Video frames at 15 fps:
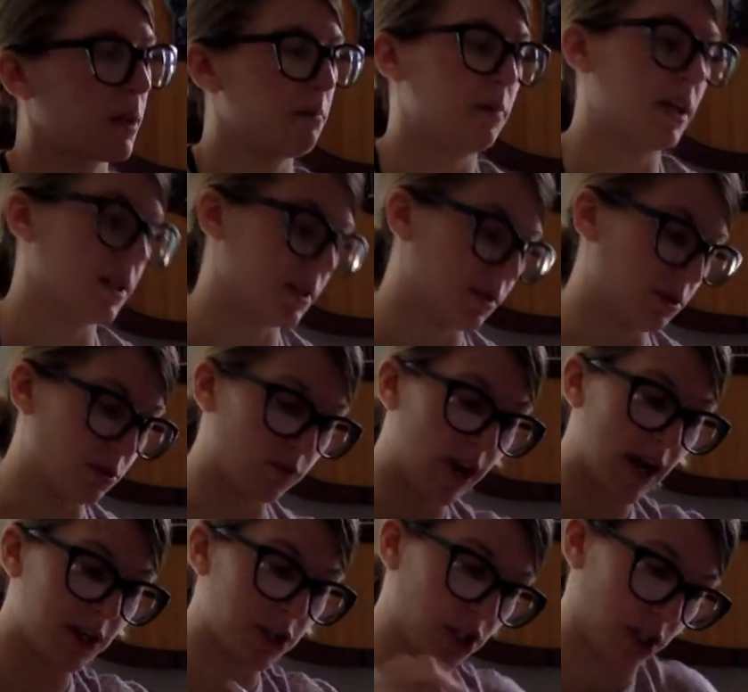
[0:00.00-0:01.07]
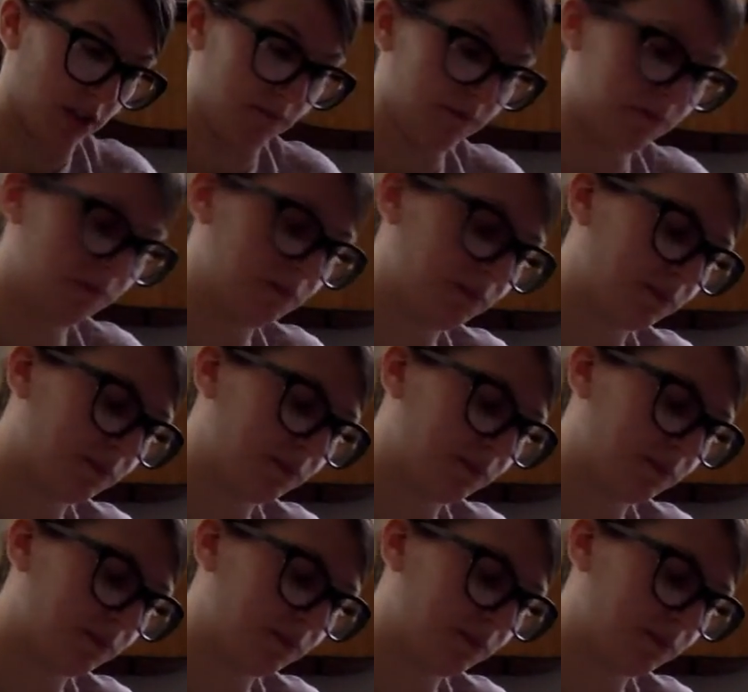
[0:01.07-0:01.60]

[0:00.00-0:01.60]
Because the direction